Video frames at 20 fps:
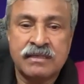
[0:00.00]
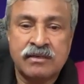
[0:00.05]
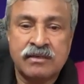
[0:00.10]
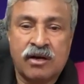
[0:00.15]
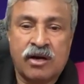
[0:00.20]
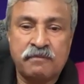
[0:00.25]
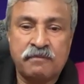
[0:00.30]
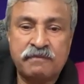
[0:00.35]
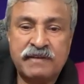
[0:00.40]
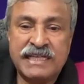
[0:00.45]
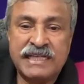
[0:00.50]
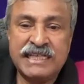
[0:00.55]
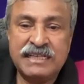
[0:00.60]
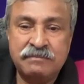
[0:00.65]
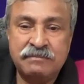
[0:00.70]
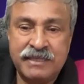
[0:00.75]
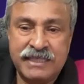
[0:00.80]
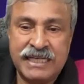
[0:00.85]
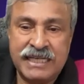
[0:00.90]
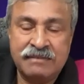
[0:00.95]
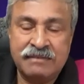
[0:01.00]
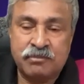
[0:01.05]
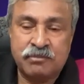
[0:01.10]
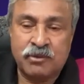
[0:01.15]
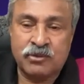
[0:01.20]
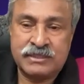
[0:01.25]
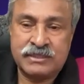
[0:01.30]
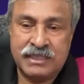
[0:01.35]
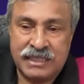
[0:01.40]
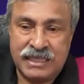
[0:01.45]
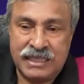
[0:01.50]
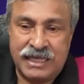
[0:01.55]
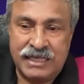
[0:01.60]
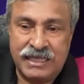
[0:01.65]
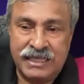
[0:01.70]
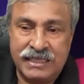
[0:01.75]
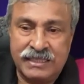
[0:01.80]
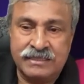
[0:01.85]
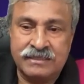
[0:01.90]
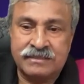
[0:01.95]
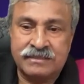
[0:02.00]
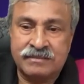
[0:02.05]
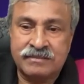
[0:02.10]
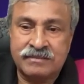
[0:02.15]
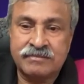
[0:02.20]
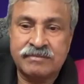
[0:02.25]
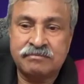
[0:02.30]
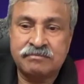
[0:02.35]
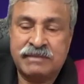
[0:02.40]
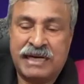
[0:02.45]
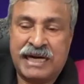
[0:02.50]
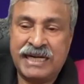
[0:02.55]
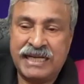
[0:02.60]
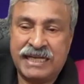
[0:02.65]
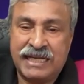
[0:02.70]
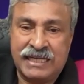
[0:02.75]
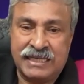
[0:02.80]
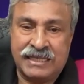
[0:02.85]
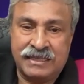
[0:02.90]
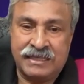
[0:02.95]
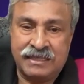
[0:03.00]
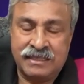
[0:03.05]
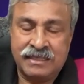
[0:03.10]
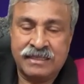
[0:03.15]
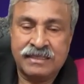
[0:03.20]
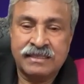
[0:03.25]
of inhibiting prostaglandins, bradykinin,